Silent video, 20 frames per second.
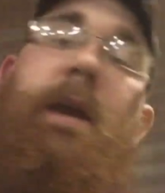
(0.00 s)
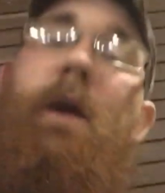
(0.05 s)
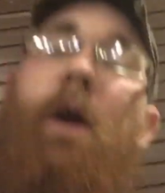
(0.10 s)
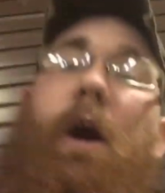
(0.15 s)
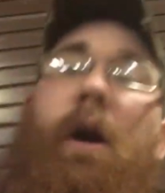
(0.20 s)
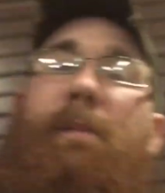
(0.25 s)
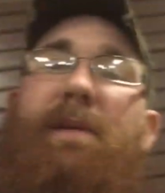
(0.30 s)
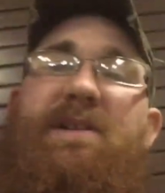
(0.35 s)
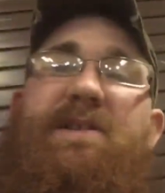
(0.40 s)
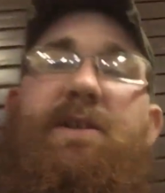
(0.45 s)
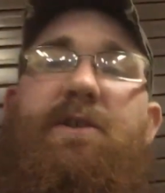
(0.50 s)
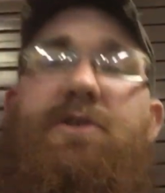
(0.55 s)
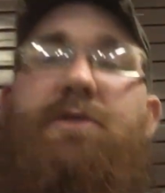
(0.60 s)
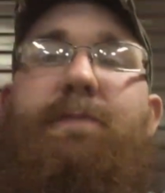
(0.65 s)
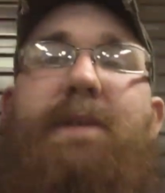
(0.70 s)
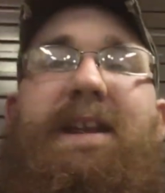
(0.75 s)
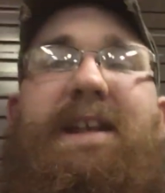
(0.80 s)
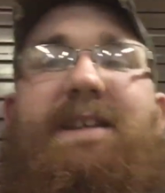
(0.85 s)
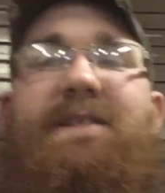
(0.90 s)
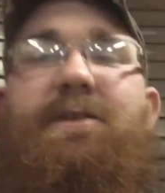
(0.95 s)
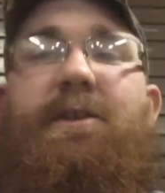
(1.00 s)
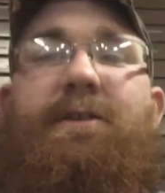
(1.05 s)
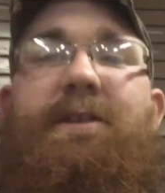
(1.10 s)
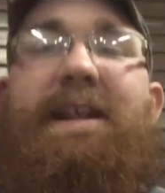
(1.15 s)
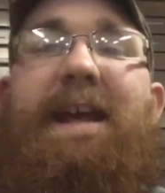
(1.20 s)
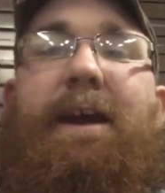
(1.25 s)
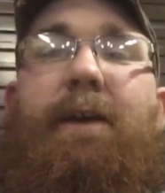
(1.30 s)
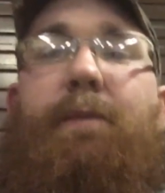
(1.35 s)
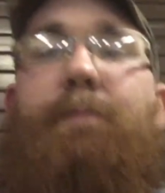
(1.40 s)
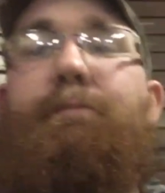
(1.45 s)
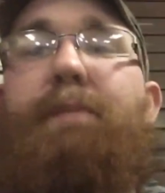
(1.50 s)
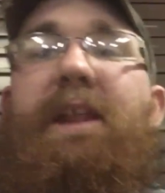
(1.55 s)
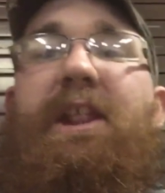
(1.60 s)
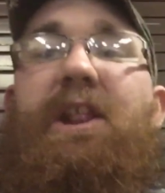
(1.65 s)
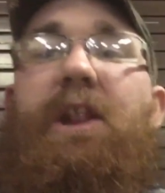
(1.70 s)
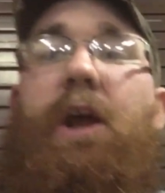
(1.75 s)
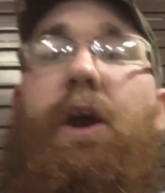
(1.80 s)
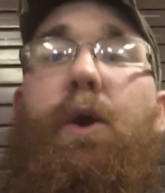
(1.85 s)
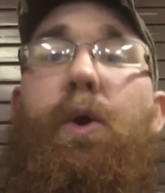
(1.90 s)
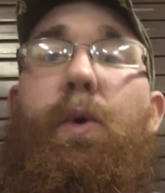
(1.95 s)
all my social medias are down
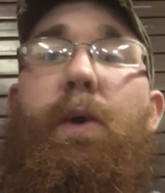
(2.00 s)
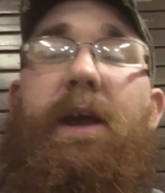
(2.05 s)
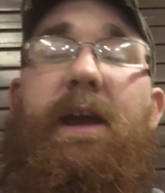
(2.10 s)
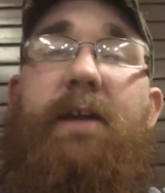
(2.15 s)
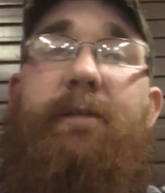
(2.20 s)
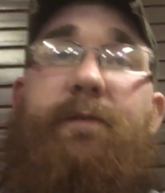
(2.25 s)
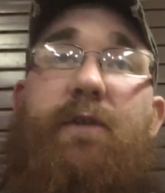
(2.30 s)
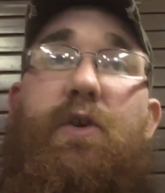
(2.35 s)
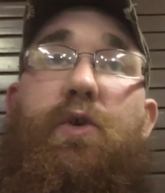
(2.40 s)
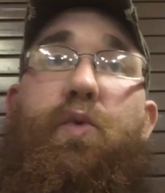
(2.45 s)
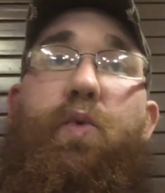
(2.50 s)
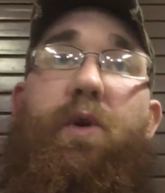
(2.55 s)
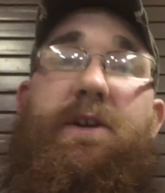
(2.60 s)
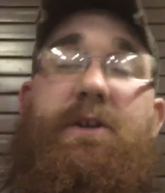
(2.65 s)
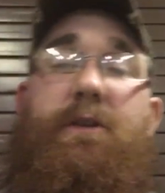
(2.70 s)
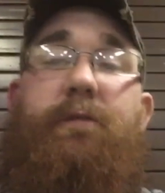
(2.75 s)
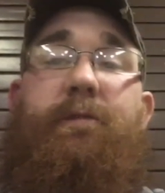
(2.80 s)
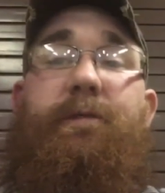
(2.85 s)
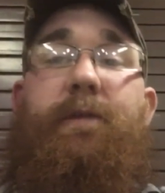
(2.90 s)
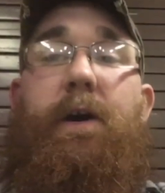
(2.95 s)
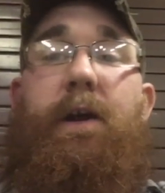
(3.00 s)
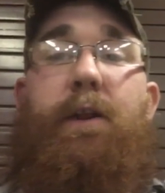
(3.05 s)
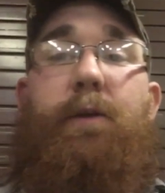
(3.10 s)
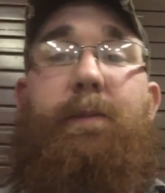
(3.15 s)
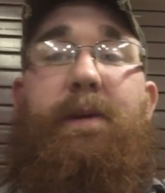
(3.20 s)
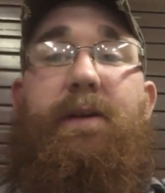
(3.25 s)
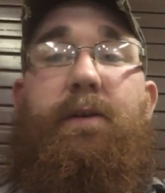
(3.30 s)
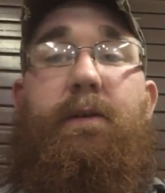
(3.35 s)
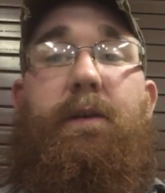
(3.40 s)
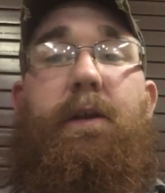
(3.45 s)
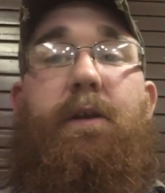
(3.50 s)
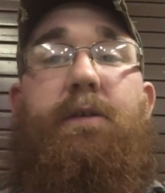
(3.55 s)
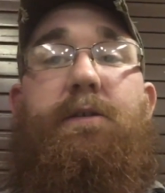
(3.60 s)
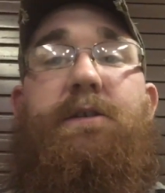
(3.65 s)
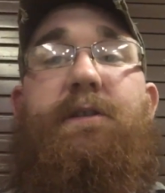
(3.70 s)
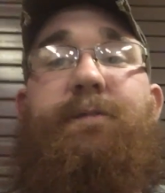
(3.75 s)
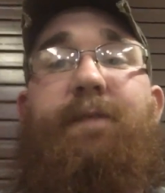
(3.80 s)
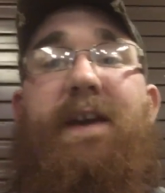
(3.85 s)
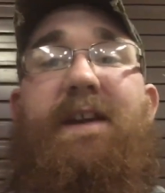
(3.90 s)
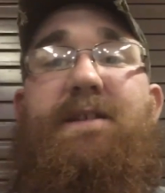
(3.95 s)
below if you want to follow me on
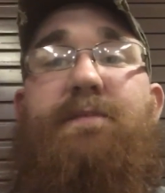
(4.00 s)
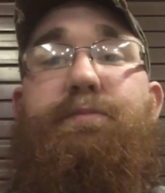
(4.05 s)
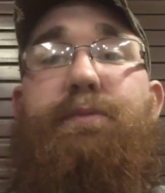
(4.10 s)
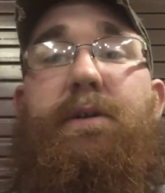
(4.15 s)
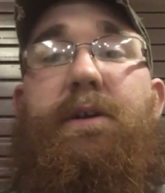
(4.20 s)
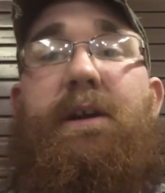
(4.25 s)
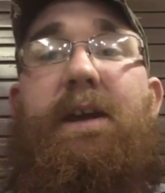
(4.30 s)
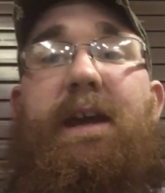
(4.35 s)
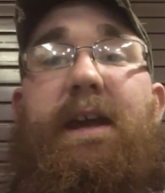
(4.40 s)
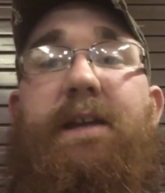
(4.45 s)
those. Facebook,